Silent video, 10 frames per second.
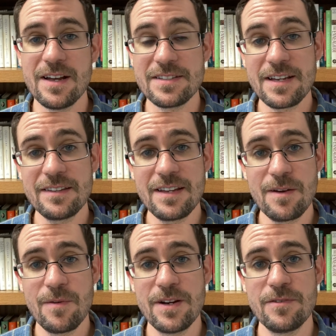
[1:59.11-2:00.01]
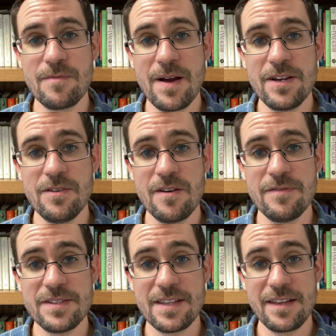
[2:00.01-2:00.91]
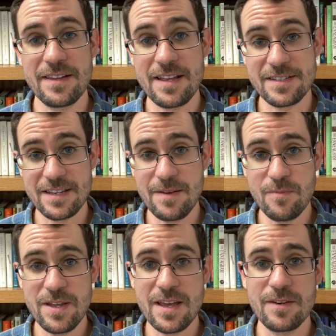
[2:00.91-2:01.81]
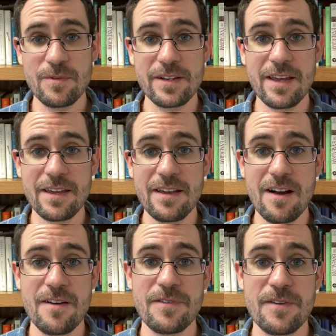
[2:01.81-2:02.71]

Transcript: Second thing I wanted to remind you of is that same weekend we're kicking off our